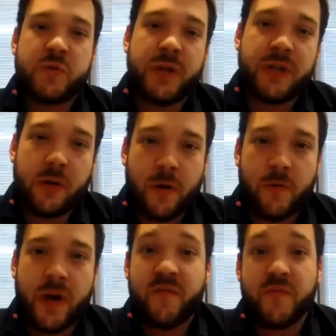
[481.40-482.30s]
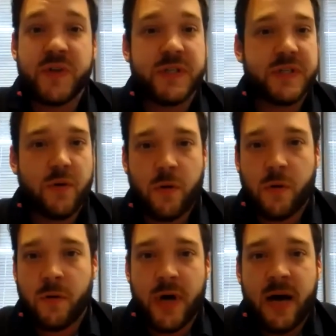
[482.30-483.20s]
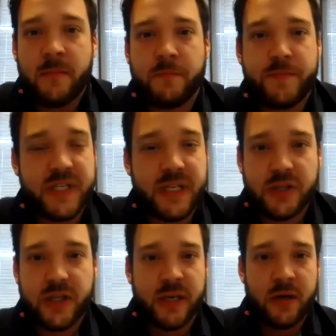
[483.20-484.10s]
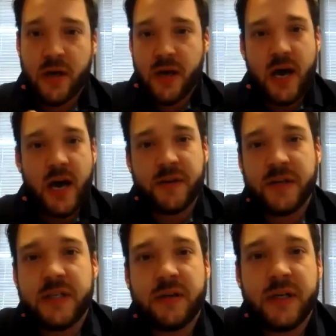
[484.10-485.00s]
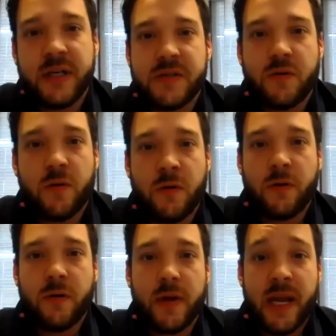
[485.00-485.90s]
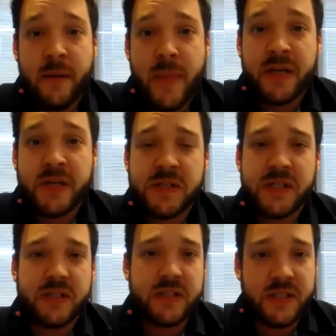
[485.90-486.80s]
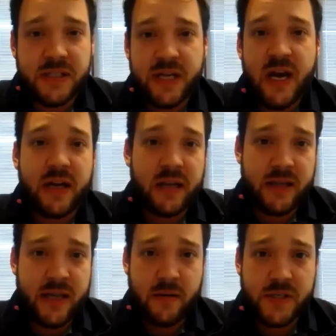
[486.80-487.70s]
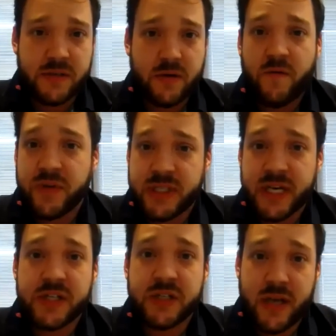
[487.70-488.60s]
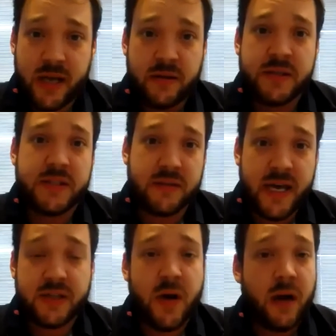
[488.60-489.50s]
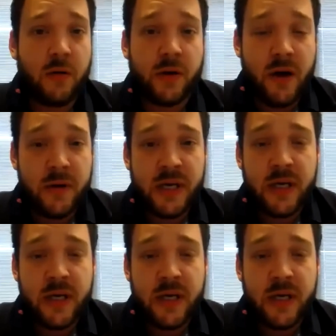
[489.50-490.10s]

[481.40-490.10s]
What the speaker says: with your local governments or potentially other utilities or land managers to start getting that conversation and that dialogue going.